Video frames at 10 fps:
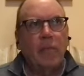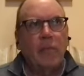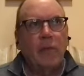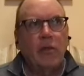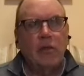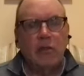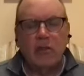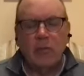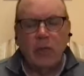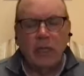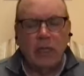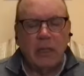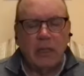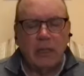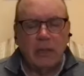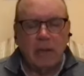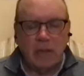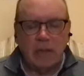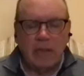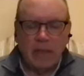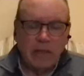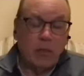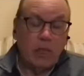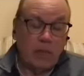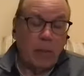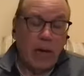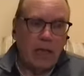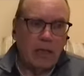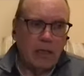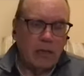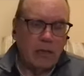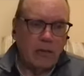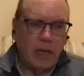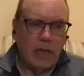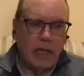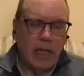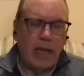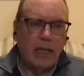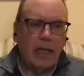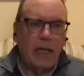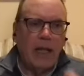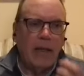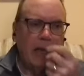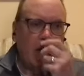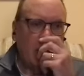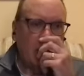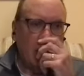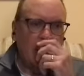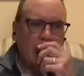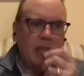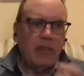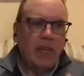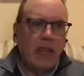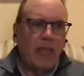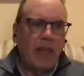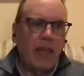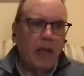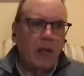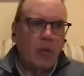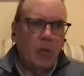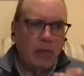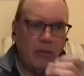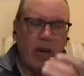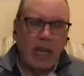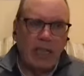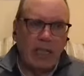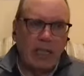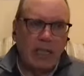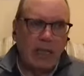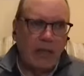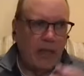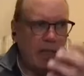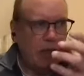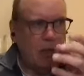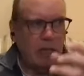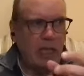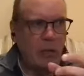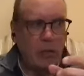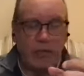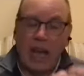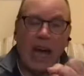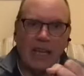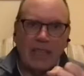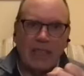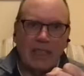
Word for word: you know it's a sweet it's like the sweet spot you know you find that now it's not that we find it and then okay we've got it